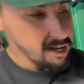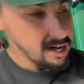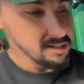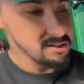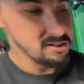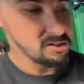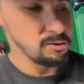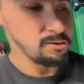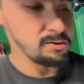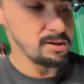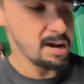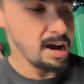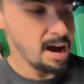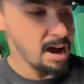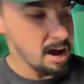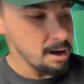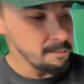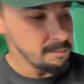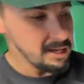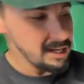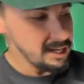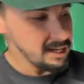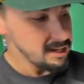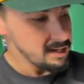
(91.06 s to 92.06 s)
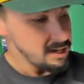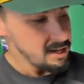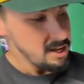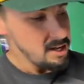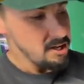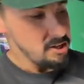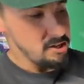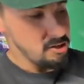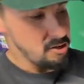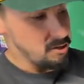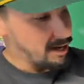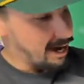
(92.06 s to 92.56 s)
Tsunami,
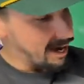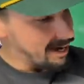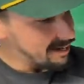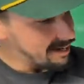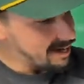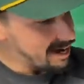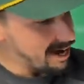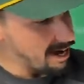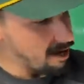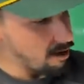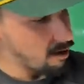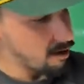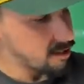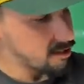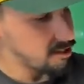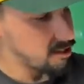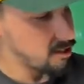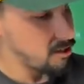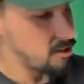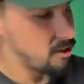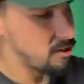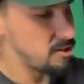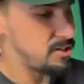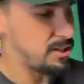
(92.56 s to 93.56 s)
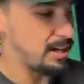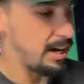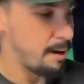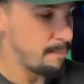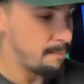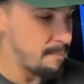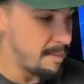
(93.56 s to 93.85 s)
you got characters, you got